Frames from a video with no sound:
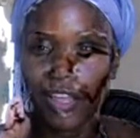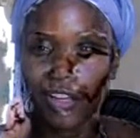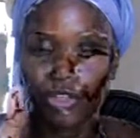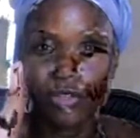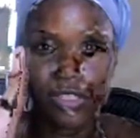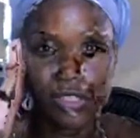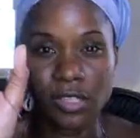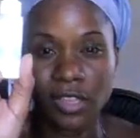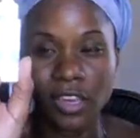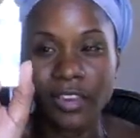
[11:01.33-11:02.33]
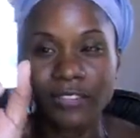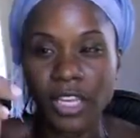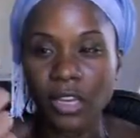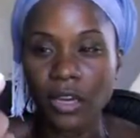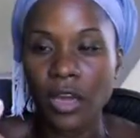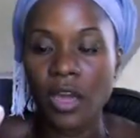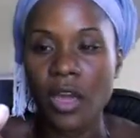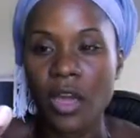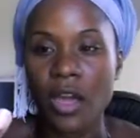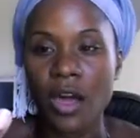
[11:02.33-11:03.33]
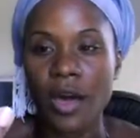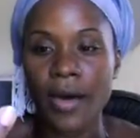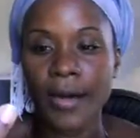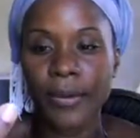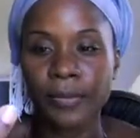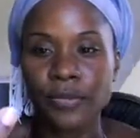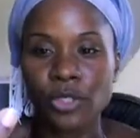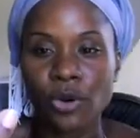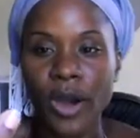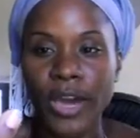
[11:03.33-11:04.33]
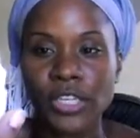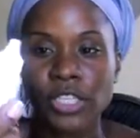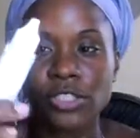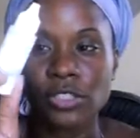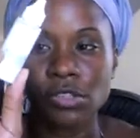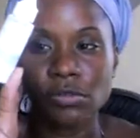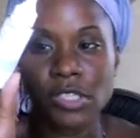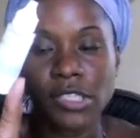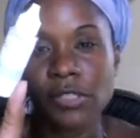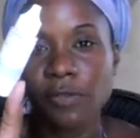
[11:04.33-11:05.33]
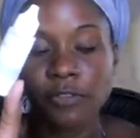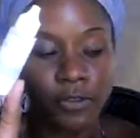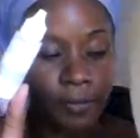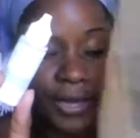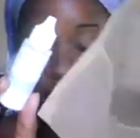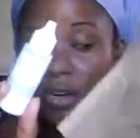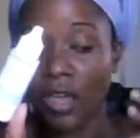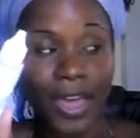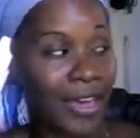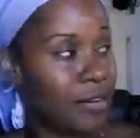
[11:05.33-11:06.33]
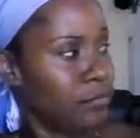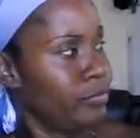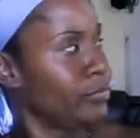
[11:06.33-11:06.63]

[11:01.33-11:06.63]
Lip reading: that you use this in the evening, so I just use this before bed, and